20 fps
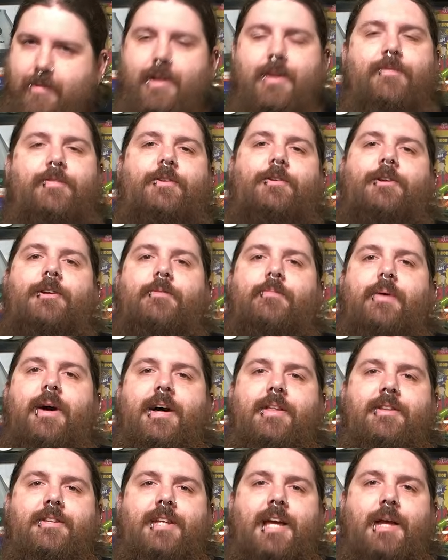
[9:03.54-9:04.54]
if you didn't
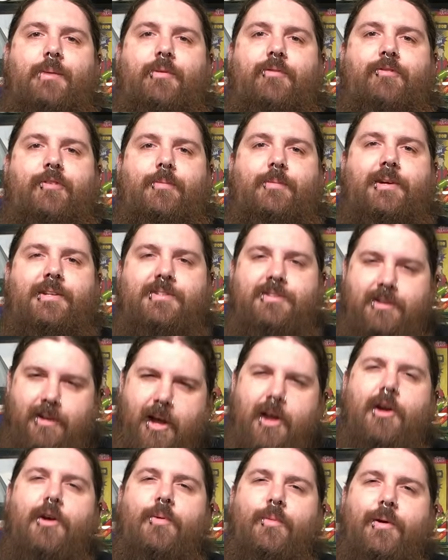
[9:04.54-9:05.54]
buy the table from us,
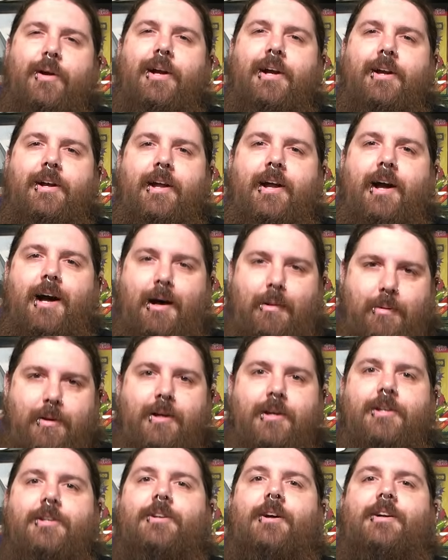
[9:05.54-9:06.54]
we're here to help.
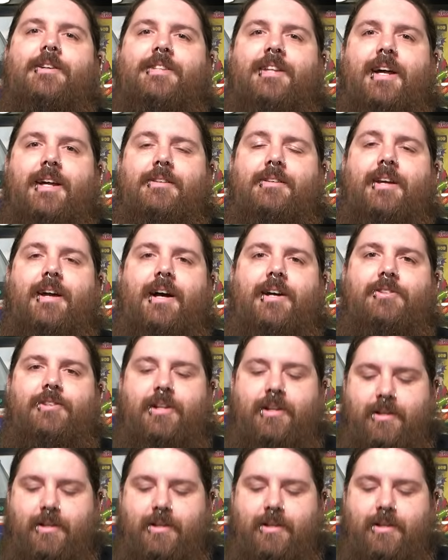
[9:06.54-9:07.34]
Darkside's got you.